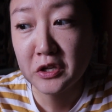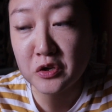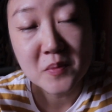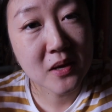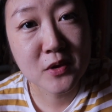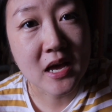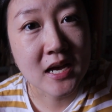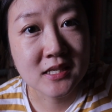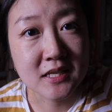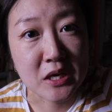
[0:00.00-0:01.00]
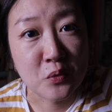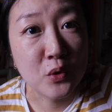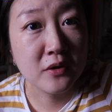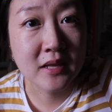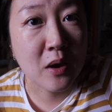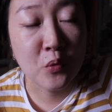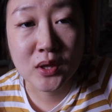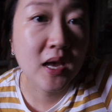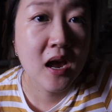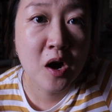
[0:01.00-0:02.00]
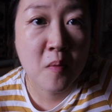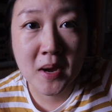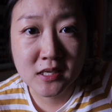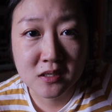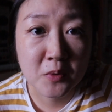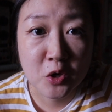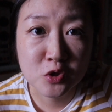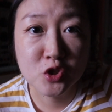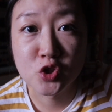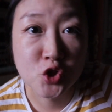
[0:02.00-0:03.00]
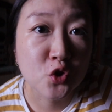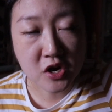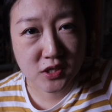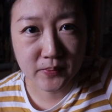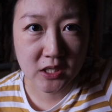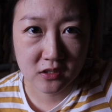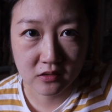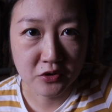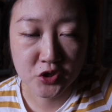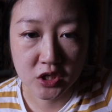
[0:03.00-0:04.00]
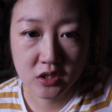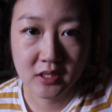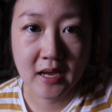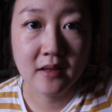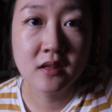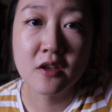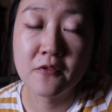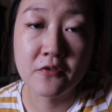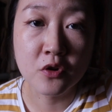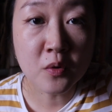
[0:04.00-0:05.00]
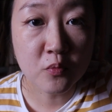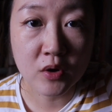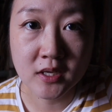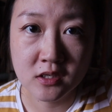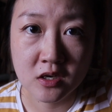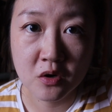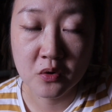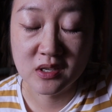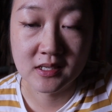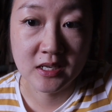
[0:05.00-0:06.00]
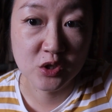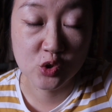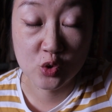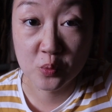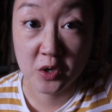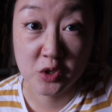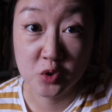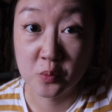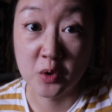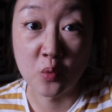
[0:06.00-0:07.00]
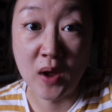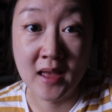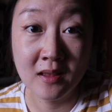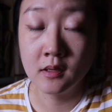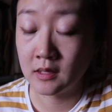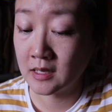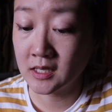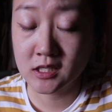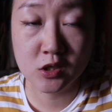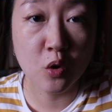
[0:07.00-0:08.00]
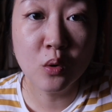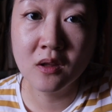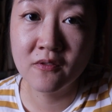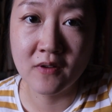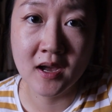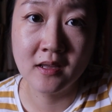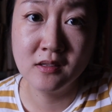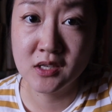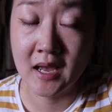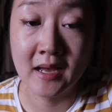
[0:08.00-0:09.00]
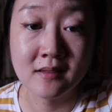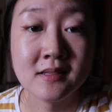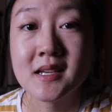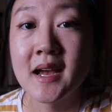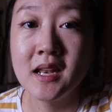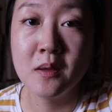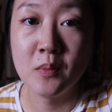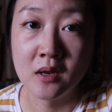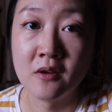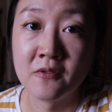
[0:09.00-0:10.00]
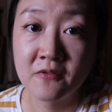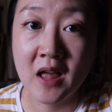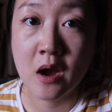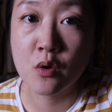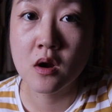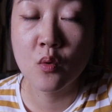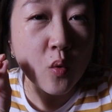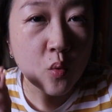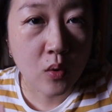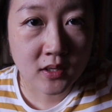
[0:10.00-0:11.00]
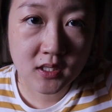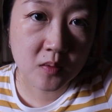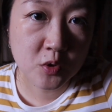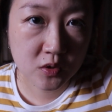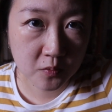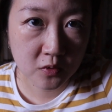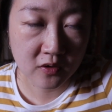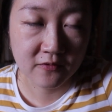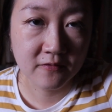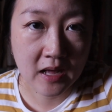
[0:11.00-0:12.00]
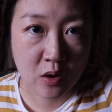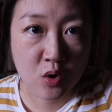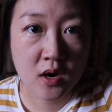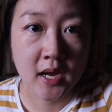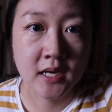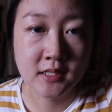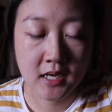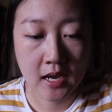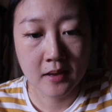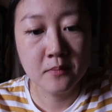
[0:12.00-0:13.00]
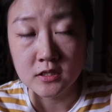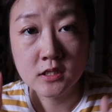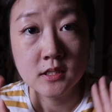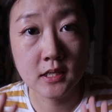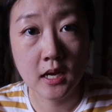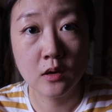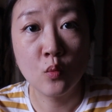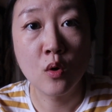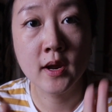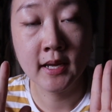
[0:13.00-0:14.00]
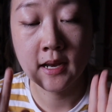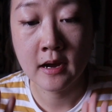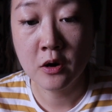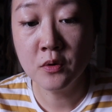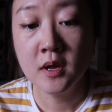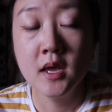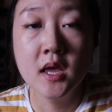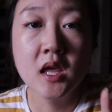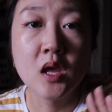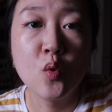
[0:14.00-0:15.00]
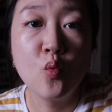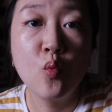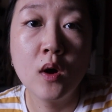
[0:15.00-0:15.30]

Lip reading: you might be asking, well then what the hell am I supposed to do? Here's my solution to that. If your bread dough is like super wet, then it's totally fine to add a tiny bit of flour. 1 tablespoon of flour at a time and just kind of work it out. And